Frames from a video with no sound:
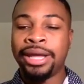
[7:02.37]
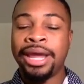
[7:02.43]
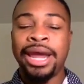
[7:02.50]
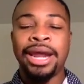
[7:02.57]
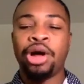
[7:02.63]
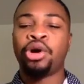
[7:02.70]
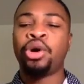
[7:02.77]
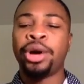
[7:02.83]

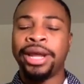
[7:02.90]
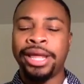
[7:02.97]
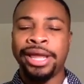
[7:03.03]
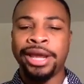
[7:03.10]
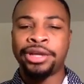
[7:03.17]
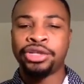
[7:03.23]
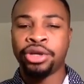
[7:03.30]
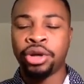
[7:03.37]
and I'll go ahead
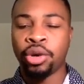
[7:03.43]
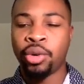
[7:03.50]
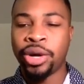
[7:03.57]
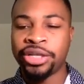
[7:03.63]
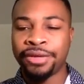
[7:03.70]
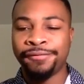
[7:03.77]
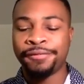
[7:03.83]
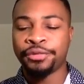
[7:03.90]
and answer your
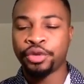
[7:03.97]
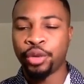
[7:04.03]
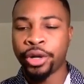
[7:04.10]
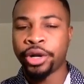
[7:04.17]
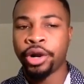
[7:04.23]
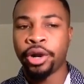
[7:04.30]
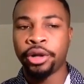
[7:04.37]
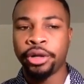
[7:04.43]
question from
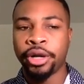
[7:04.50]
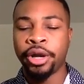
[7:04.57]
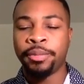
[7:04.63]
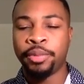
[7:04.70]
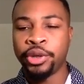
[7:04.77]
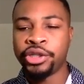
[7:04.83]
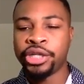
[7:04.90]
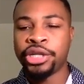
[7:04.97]
Twitter earlier.
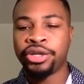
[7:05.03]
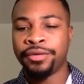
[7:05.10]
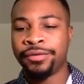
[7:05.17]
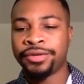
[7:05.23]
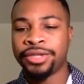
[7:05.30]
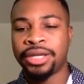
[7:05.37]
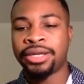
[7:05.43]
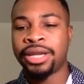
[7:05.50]
Appreciate you for
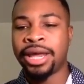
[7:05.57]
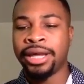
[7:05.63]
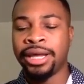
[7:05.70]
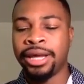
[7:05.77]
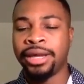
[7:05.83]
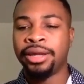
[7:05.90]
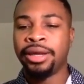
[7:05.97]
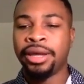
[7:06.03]
sending that
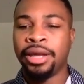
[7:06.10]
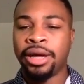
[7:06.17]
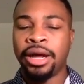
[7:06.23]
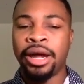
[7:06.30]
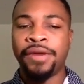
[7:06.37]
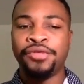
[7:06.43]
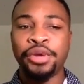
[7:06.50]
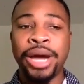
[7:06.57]

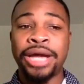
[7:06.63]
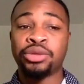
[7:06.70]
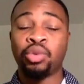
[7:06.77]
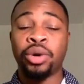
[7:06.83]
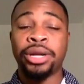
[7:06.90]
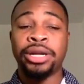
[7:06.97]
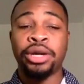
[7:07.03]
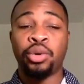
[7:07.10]
in. If you guys
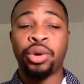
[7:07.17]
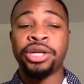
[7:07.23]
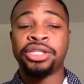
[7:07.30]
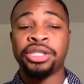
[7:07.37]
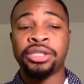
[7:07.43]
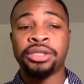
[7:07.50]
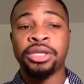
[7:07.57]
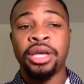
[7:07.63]
want any
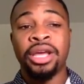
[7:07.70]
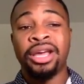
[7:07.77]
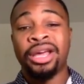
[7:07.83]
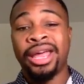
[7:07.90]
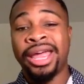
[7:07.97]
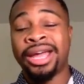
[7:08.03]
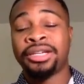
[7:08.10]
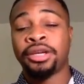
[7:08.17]
questions
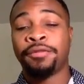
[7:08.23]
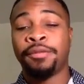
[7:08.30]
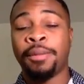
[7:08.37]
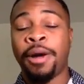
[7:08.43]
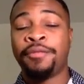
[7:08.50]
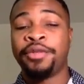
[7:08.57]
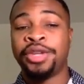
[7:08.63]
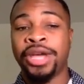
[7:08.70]
answered from
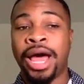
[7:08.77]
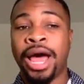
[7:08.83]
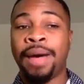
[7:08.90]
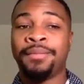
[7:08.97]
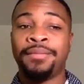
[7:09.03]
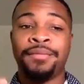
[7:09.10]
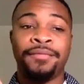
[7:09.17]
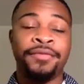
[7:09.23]
off the
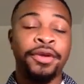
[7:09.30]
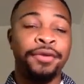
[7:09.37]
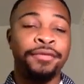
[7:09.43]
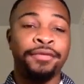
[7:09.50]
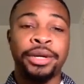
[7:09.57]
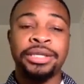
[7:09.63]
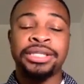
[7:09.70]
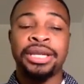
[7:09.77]
top, feel
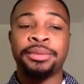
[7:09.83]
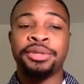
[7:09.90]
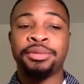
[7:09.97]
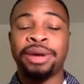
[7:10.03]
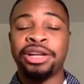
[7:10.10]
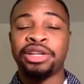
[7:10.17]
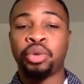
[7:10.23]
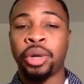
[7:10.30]
free to send them to
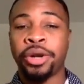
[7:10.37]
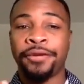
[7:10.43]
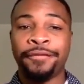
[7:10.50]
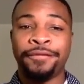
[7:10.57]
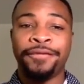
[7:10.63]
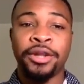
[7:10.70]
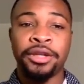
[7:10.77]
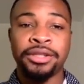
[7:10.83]
my Twitter,
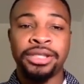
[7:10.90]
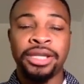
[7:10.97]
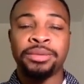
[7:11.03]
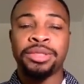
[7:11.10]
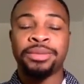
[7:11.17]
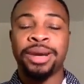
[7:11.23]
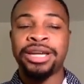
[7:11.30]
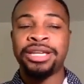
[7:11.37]
send them
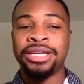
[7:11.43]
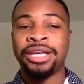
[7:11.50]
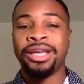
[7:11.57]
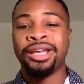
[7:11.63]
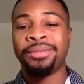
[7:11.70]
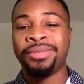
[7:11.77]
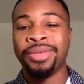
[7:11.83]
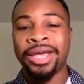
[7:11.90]
to my DM,
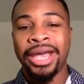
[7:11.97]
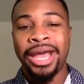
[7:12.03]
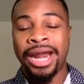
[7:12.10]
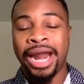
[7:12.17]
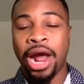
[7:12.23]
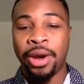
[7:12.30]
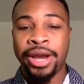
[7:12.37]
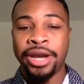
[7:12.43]

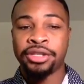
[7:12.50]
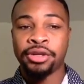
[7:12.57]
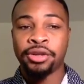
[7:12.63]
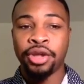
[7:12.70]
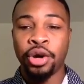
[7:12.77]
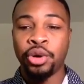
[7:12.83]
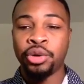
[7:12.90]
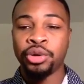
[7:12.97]
and I'll answer
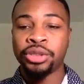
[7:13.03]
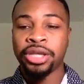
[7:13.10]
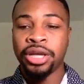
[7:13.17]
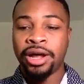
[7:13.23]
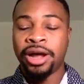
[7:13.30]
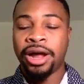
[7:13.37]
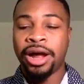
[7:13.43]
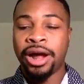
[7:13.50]
those
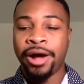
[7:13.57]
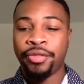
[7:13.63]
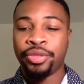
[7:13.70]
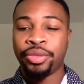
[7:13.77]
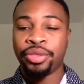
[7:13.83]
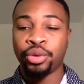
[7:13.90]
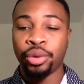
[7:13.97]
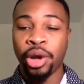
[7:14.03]

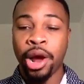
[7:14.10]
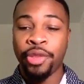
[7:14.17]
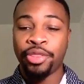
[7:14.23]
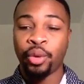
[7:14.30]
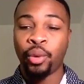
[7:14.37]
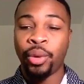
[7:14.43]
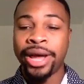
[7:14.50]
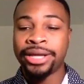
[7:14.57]
throughout
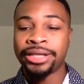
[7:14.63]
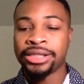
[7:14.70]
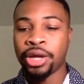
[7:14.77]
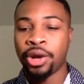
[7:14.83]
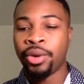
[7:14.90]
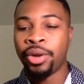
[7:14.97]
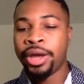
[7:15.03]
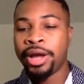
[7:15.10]
the way.
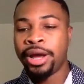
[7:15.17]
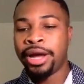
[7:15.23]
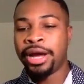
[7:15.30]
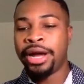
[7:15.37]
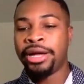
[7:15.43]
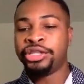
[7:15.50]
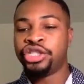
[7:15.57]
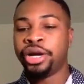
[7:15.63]
So
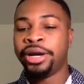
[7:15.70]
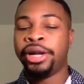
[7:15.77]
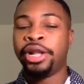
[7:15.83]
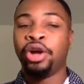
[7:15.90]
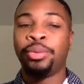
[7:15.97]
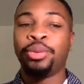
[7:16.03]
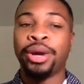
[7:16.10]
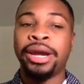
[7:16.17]
Jared
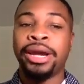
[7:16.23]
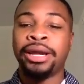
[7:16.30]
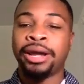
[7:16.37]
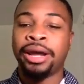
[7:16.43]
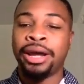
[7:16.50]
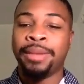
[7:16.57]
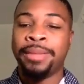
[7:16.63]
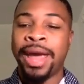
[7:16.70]
Hildebrand
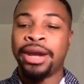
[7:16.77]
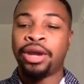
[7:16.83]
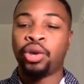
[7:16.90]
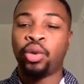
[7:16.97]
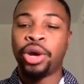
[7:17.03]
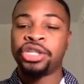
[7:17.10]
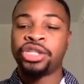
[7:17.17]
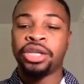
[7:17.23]
had a
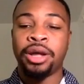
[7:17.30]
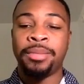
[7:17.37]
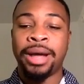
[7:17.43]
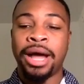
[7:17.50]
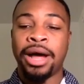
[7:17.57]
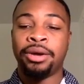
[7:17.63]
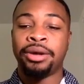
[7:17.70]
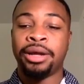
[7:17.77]
question
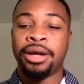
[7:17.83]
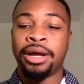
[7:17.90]
about